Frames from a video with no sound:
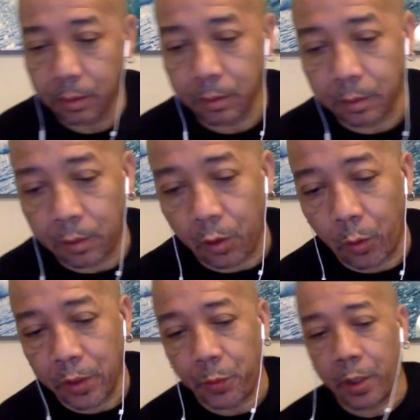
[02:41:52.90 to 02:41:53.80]

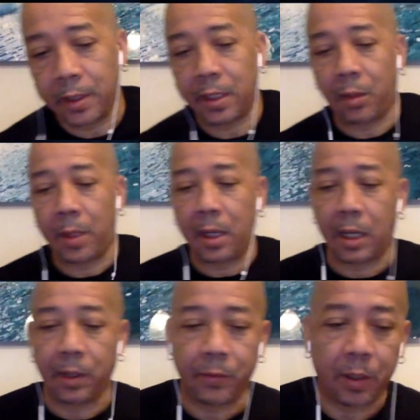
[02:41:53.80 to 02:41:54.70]
lowest point in my
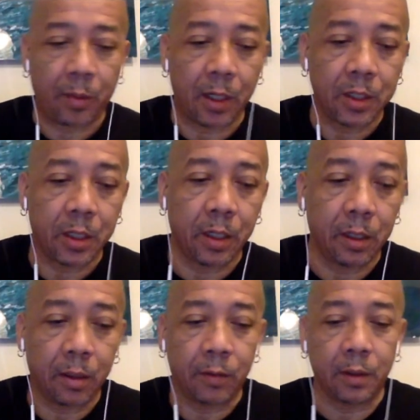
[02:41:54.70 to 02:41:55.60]
life in the Black Chiney
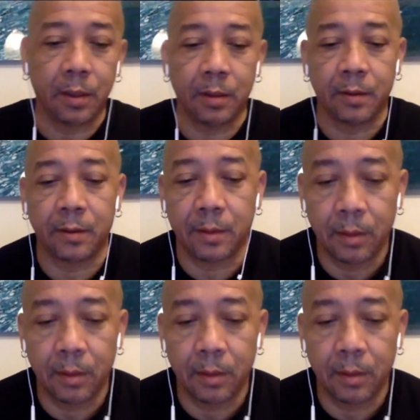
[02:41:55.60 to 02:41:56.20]
era is